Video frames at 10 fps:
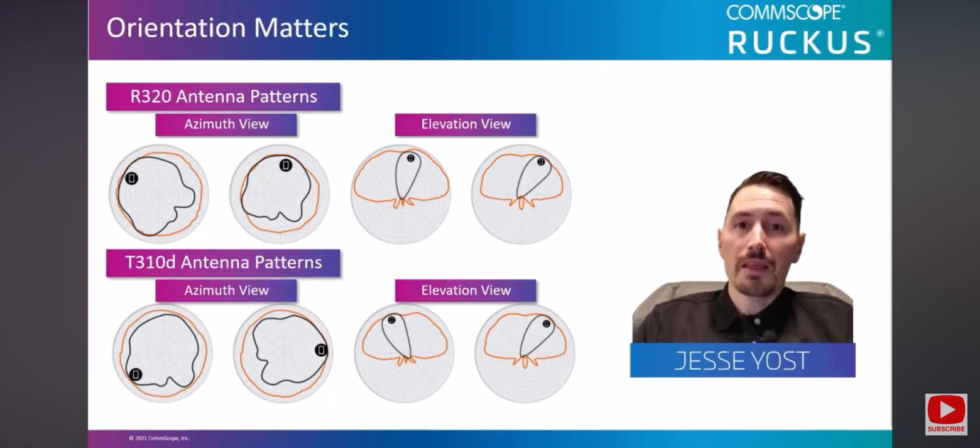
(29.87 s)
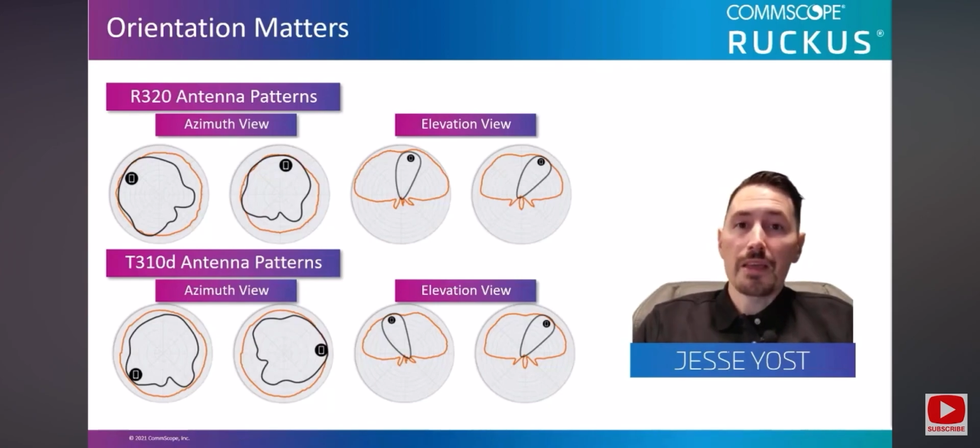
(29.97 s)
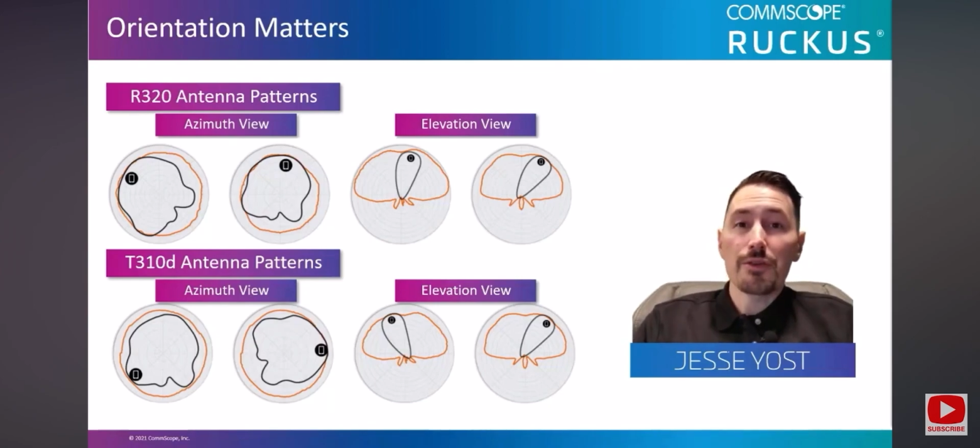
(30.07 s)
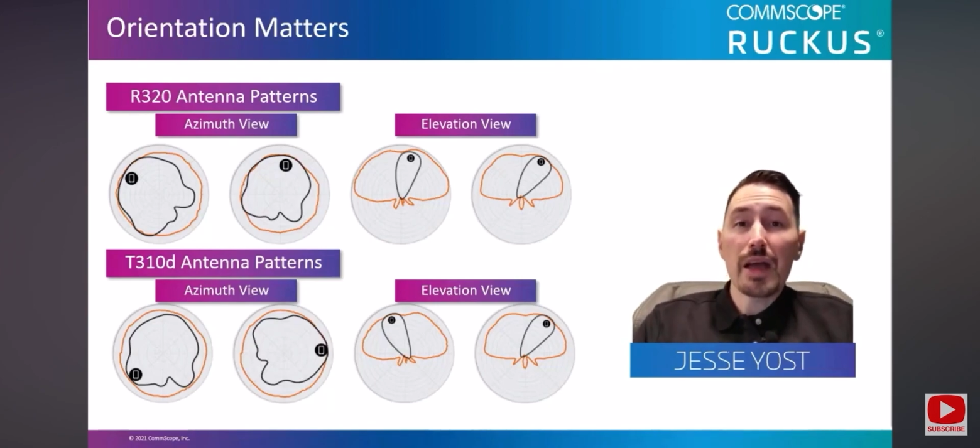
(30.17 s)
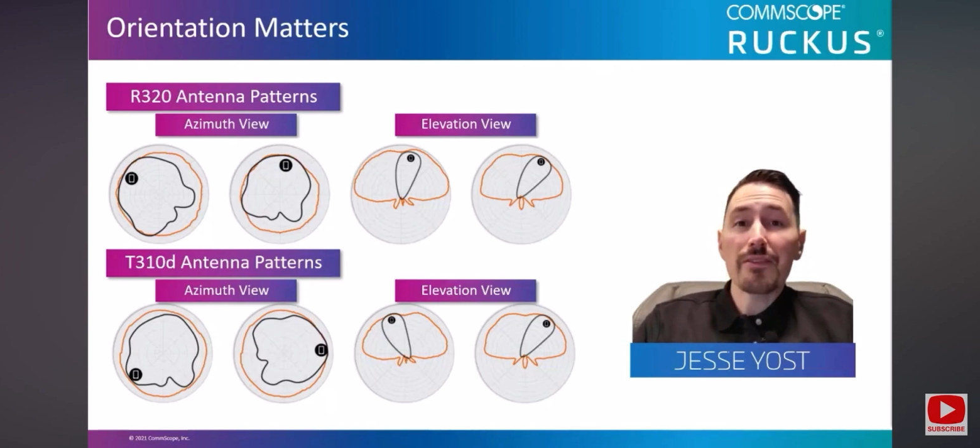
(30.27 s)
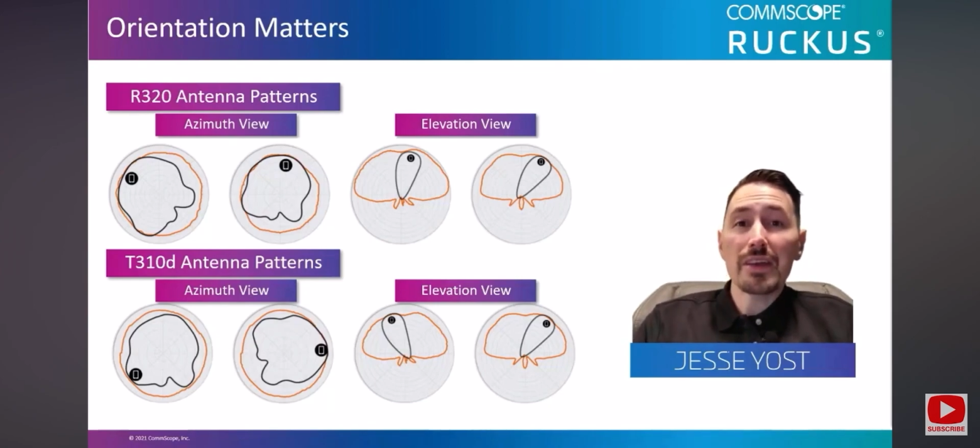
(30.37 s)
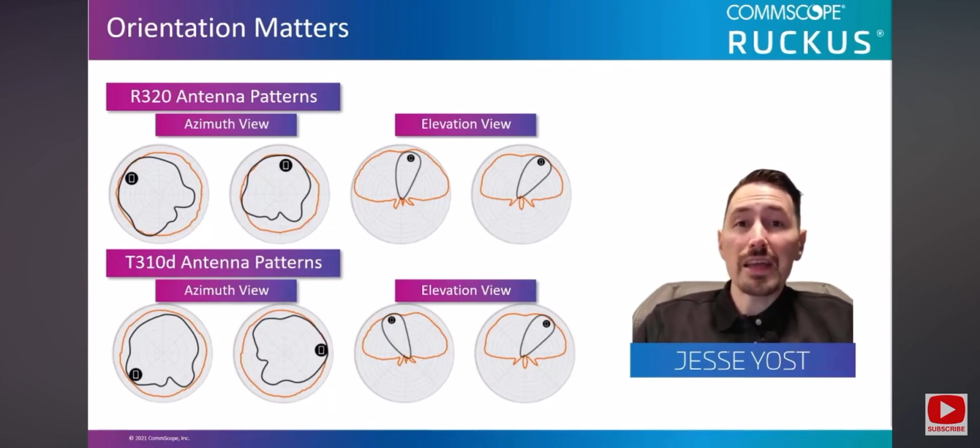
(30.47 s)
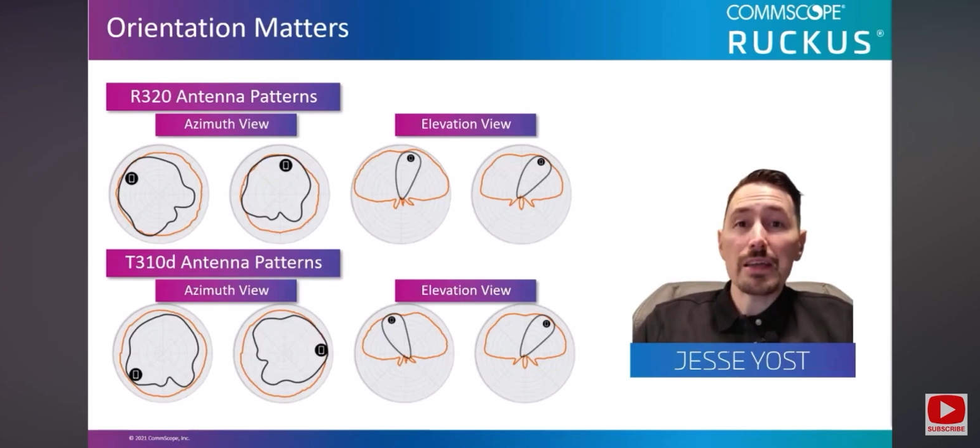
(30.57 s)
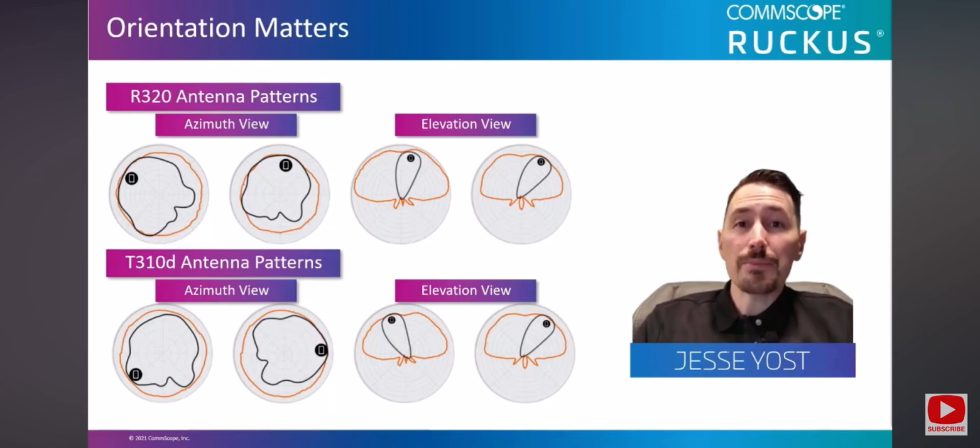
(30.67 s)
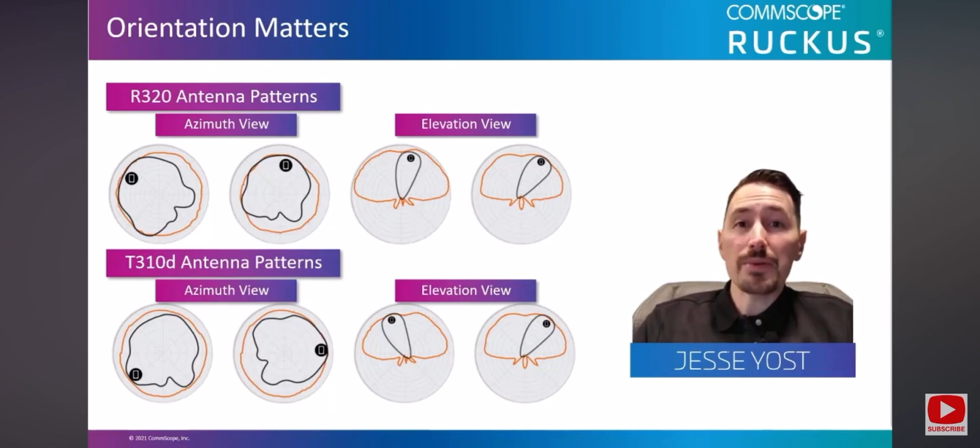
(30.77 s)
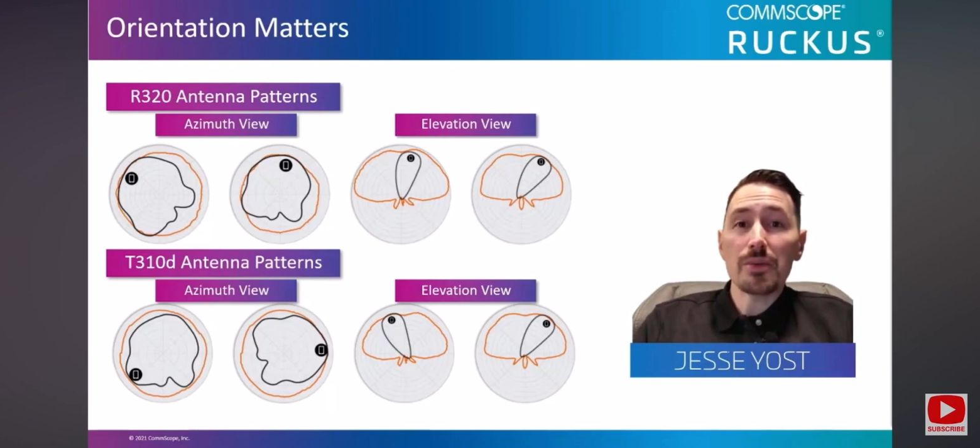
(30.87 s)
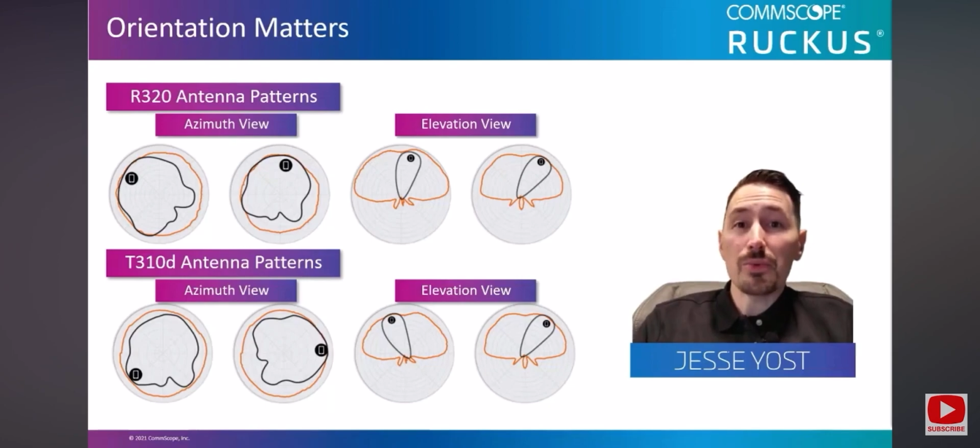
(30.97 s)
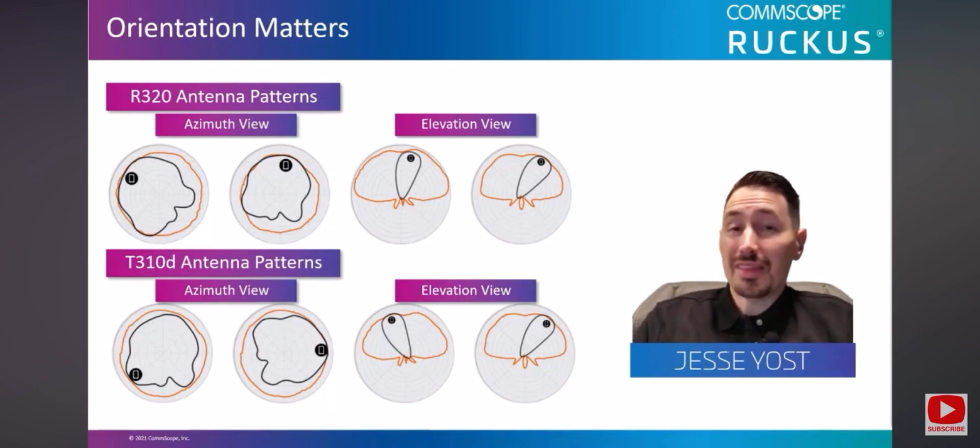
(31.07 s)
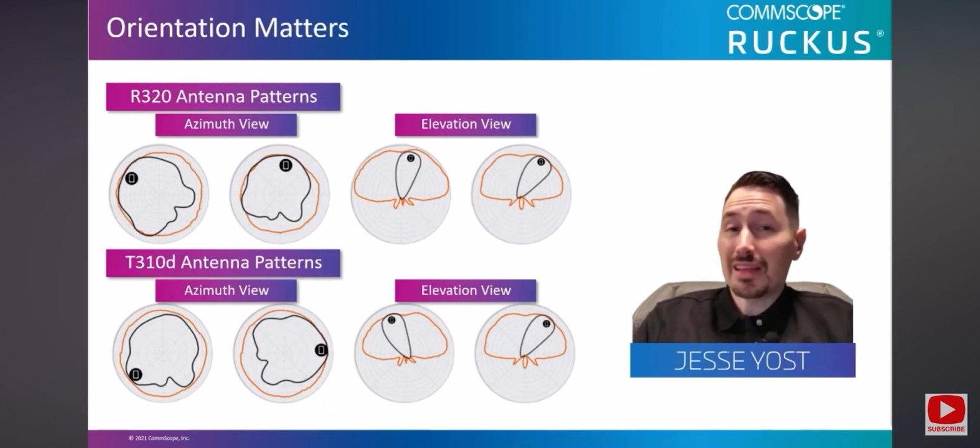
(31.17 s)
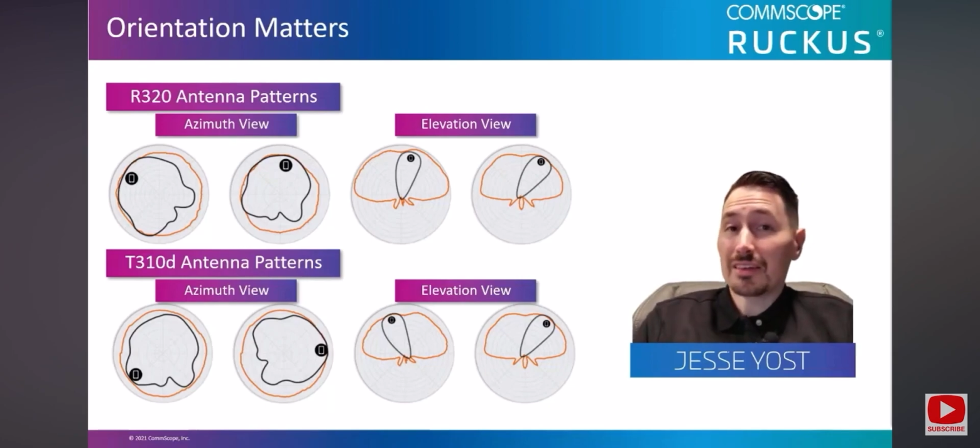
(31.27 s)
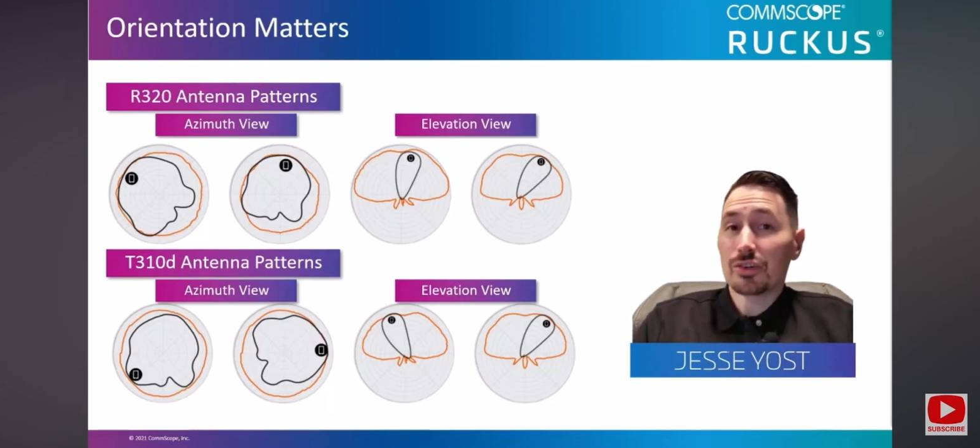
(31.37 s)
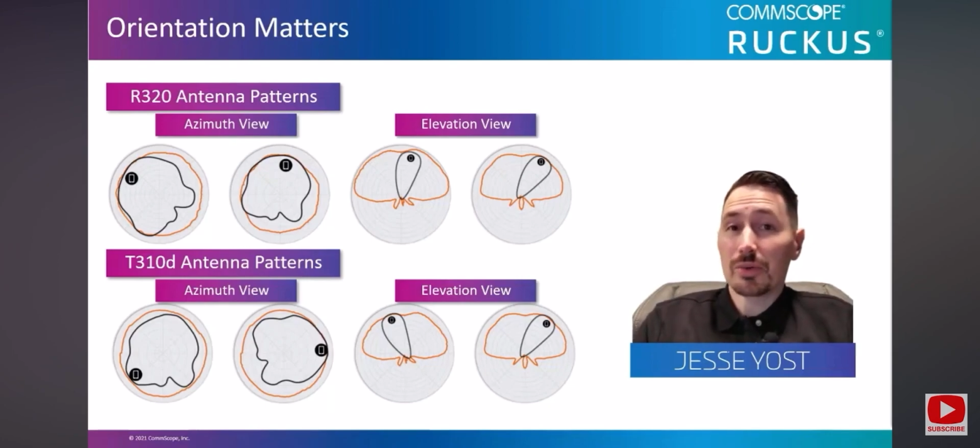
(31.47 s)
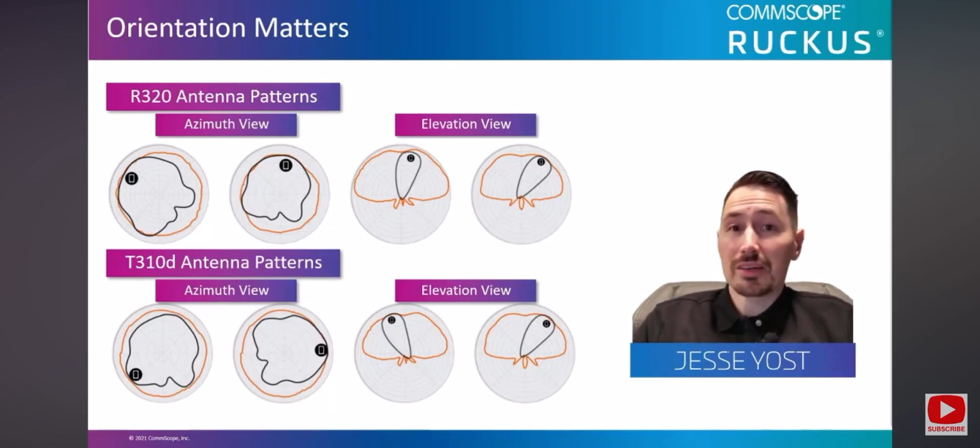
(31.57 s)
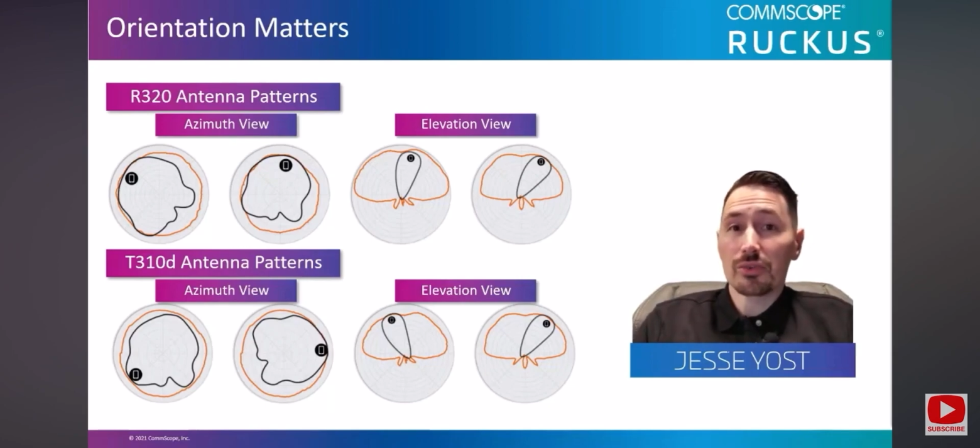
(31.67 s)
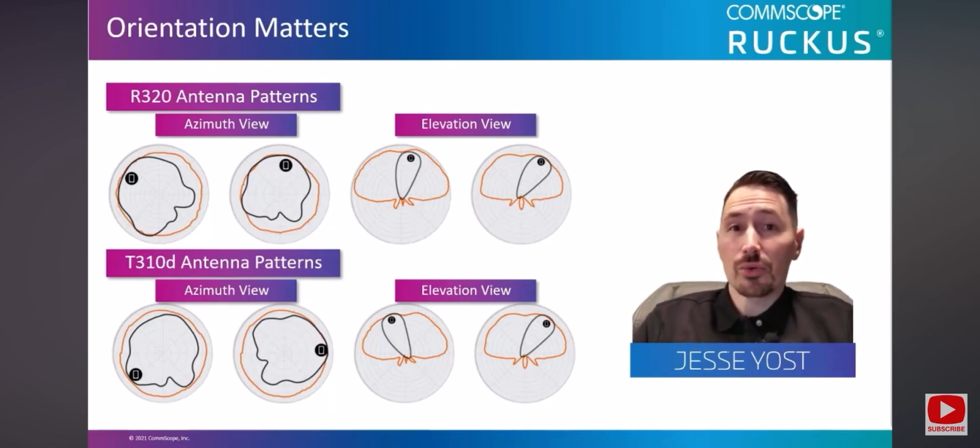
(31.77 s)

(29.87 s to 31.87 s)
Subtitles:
If you have an AP with incorrect